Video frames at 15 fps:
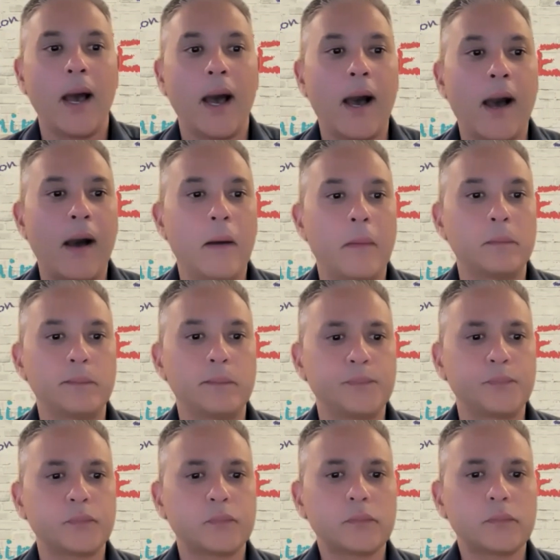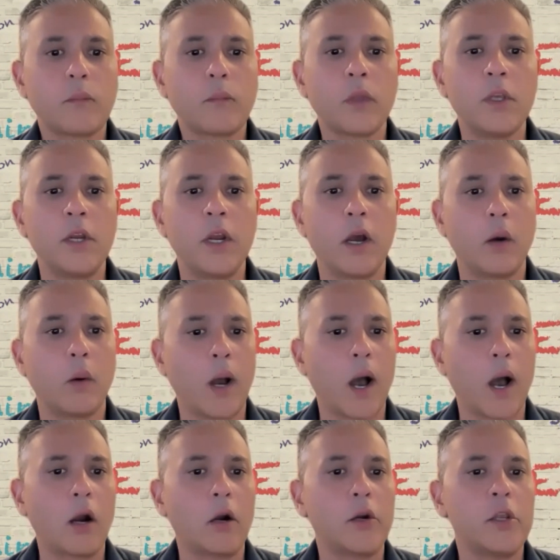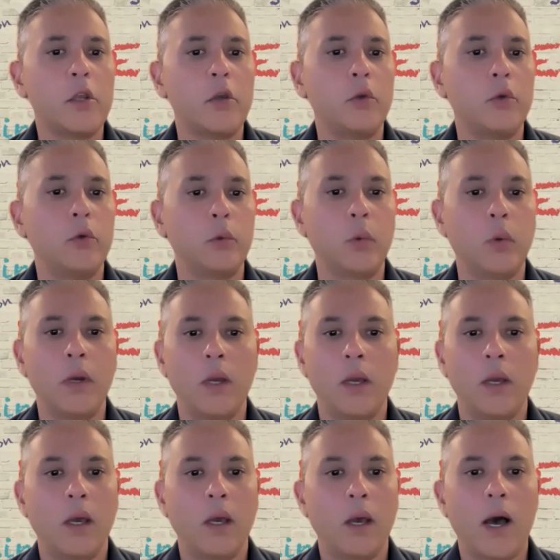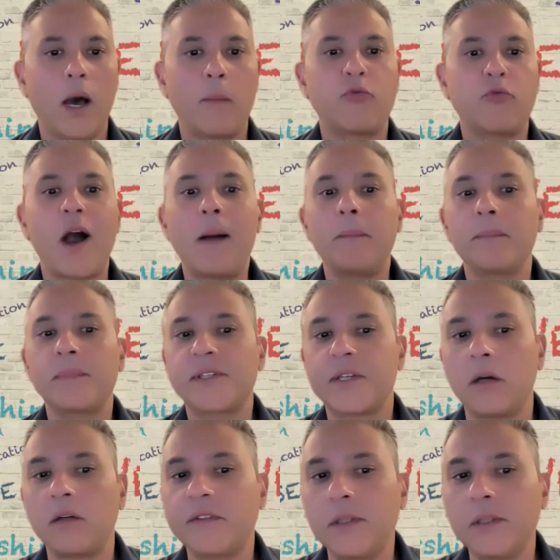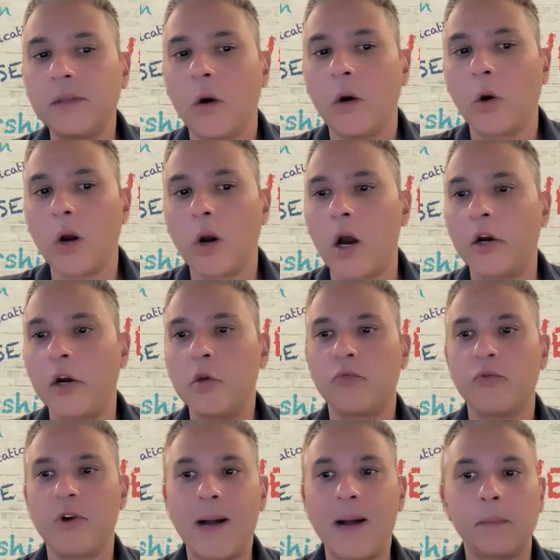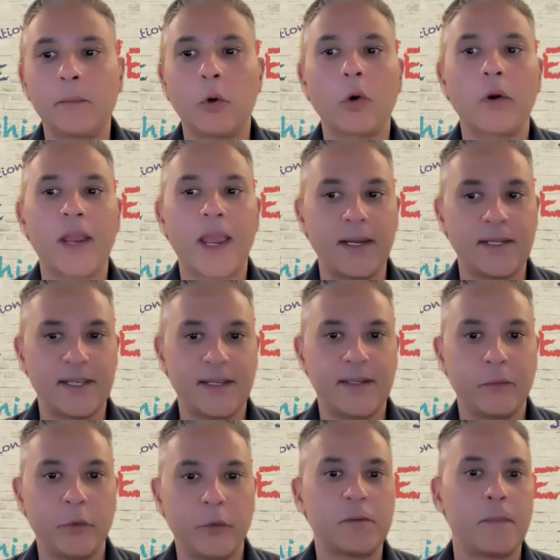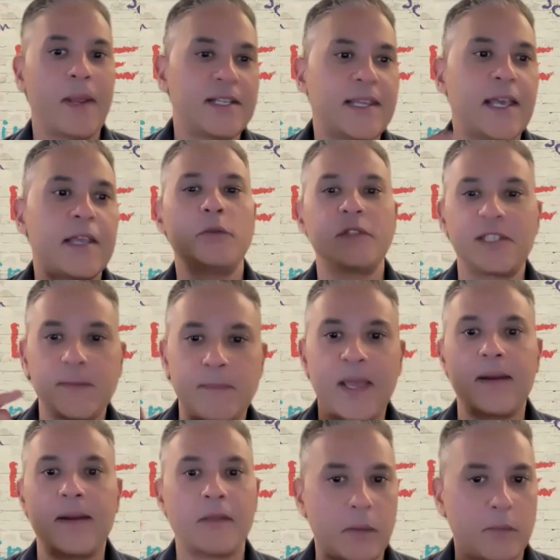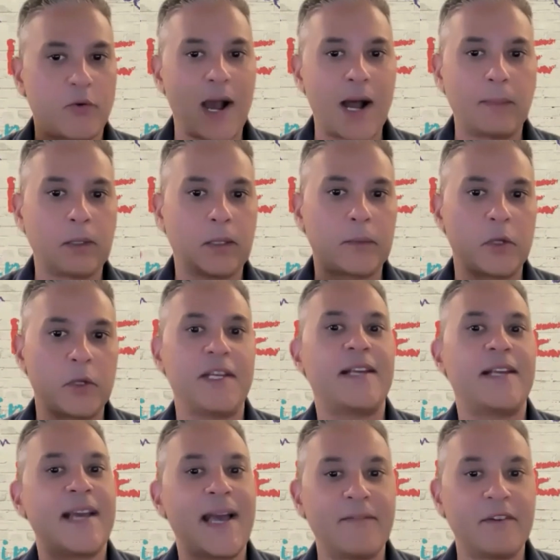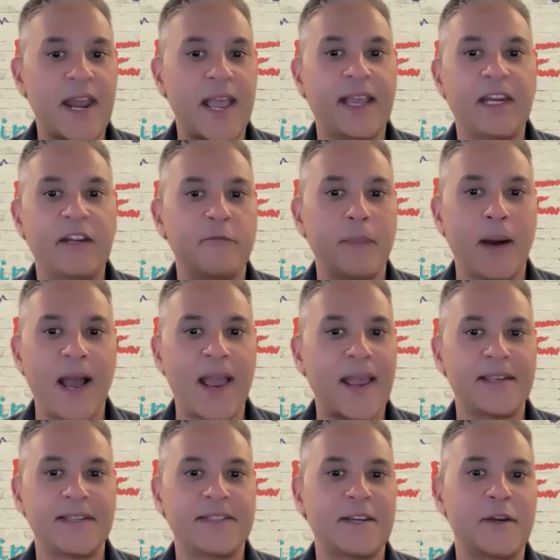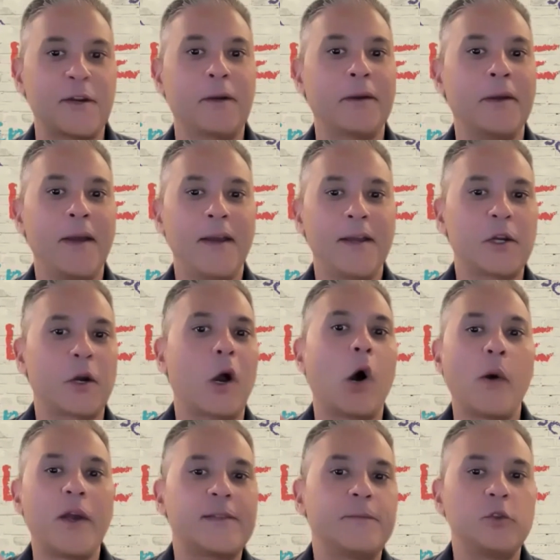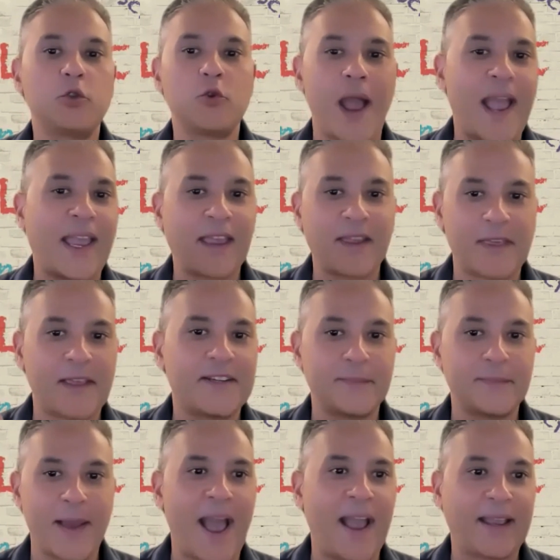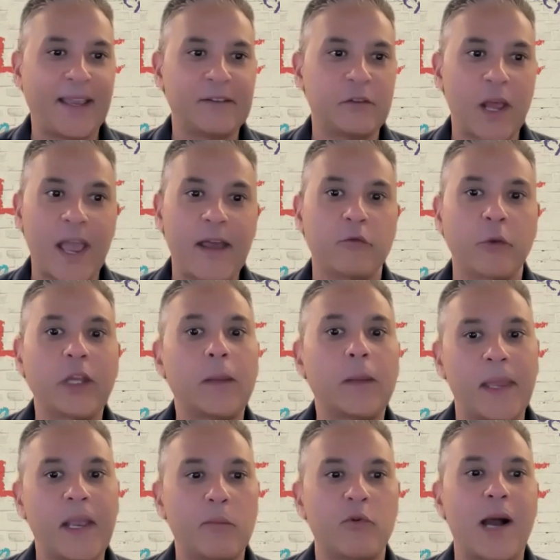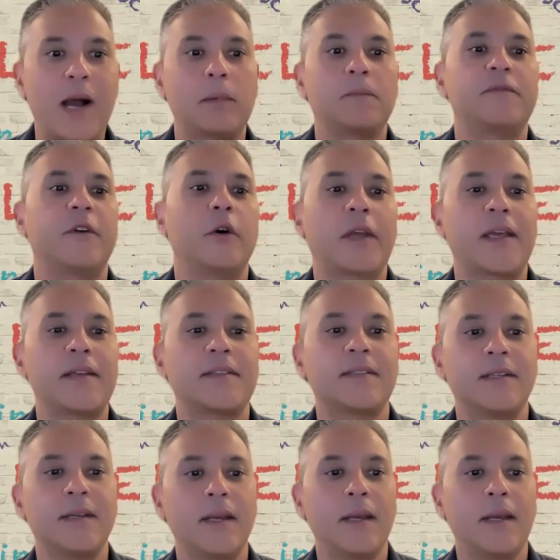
You know, are you a problem solver or are you problem oriented? Which means that you spin on the problem. You tend to have a negative bias, and you're always dragging things back and really being problem focused.